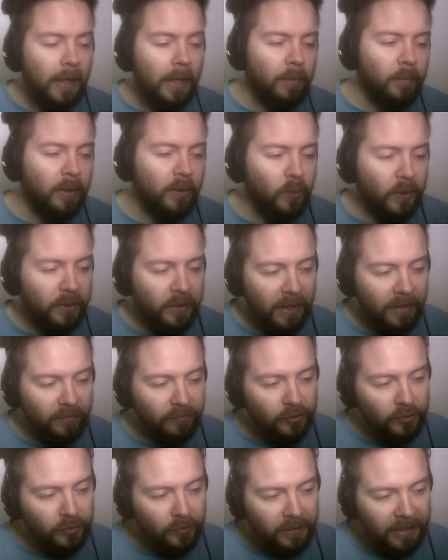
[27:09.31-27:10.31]
But when you have
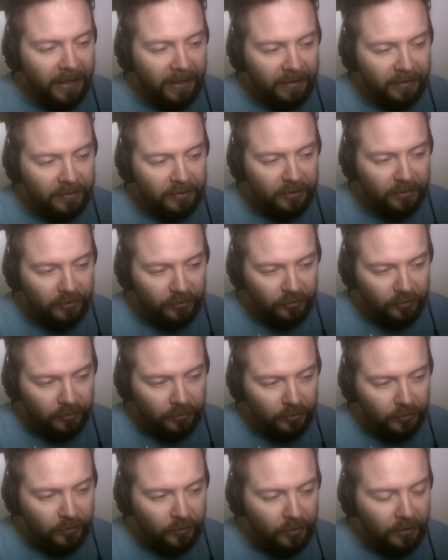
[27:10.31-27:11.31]
two characters,
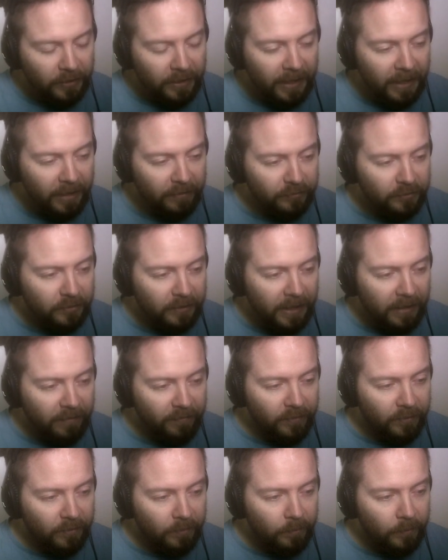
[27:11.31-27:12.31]
you're gonna have to have
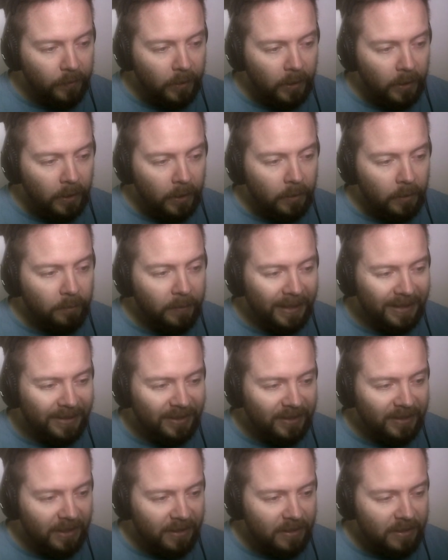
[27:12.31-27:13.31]
them make
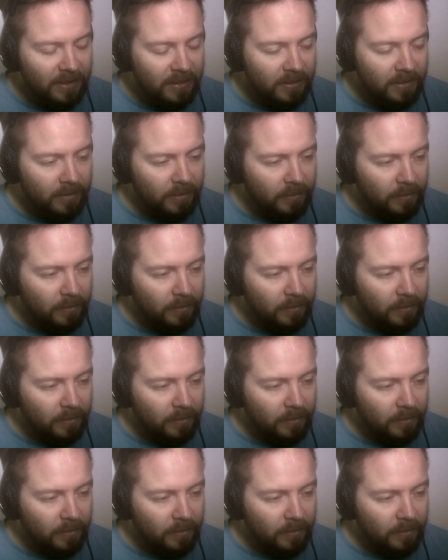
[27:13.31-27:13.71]
sense